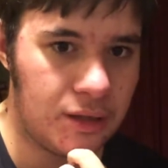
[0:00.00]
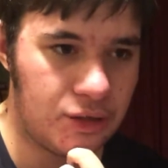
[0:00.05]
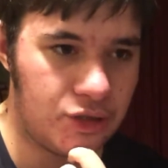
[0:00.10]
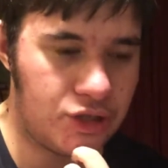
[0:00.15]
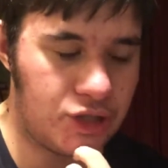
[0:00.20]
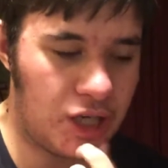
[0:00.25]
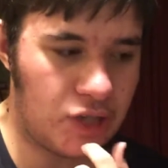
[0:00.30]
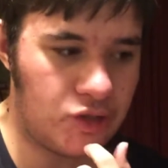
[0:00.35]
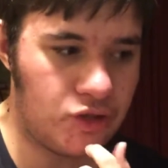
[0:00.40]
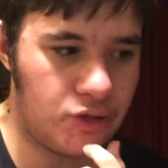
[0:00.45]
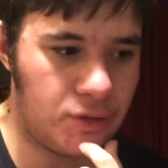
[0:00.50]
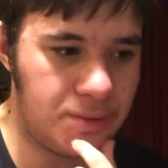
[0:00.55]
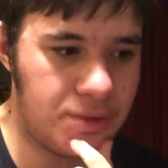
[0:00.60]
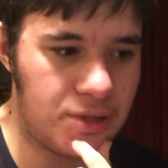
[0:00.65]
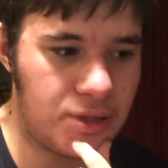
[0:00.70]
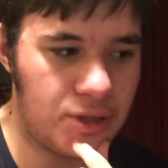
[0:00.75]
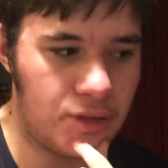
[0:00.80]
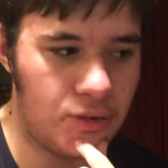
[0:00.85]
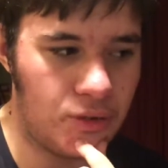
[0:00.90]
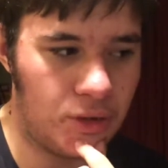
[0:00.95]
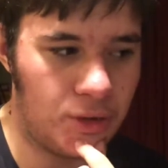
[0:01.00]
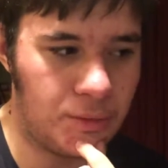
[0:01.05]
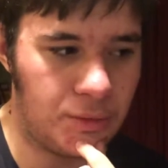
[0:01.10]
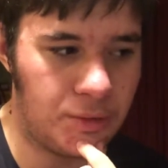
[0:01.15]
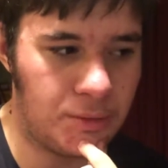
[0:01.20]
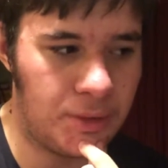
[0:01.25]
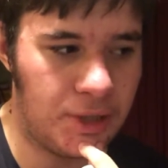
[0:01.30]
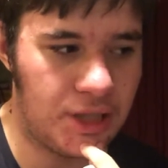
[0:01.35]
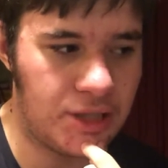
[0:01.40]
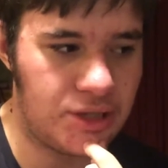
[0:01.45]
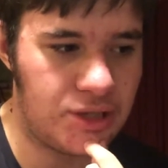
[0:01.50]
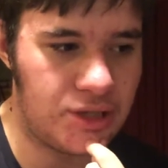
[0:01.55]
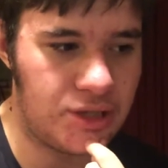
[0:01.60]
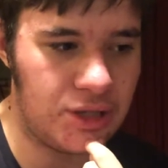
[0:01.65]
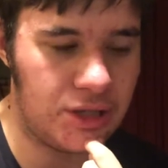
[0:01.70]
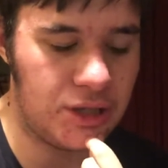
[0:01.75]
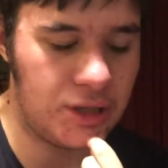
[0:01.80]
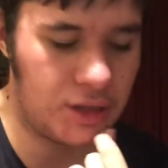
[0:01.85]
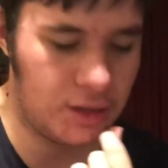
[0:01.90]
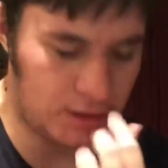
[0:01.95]
Shock Troops is a normal
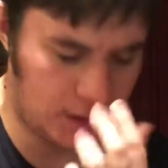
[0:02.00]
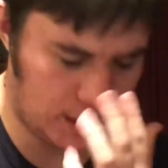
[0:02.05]
monster.